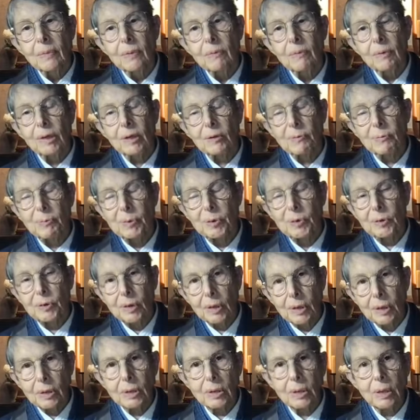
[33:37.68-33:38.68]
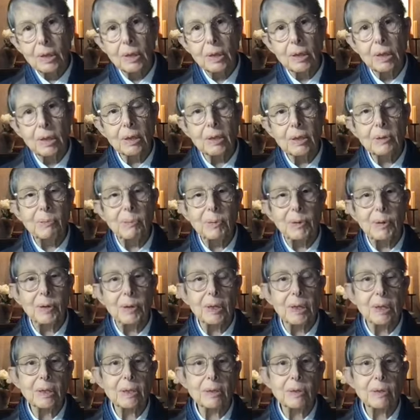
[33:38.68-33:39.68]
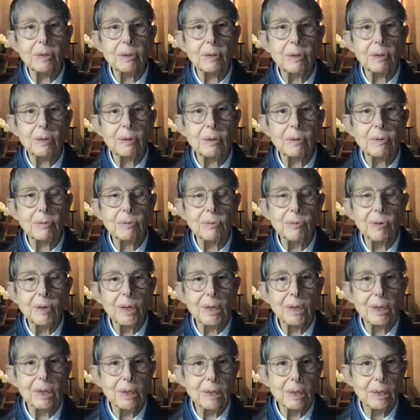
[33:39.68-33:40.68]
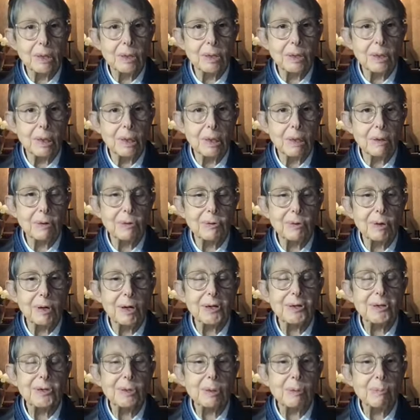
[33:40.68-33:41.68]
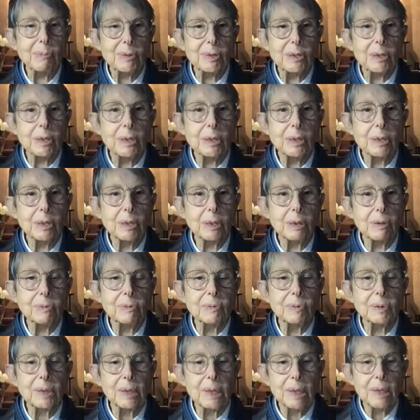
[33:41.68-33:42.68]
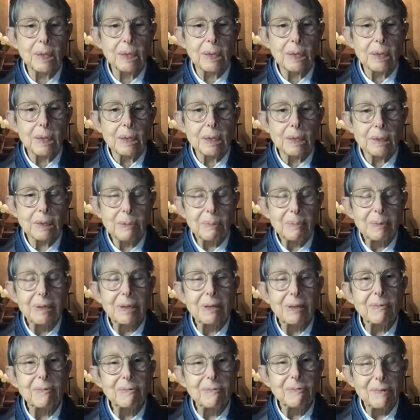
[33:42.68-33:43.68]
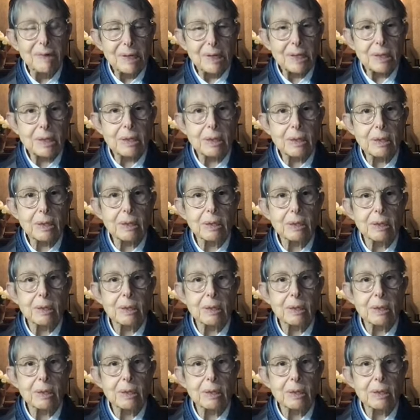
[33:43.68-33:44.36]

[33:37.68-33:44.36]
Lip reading: we obstruct our experience through our conditioning, through our assumptions of something fixed,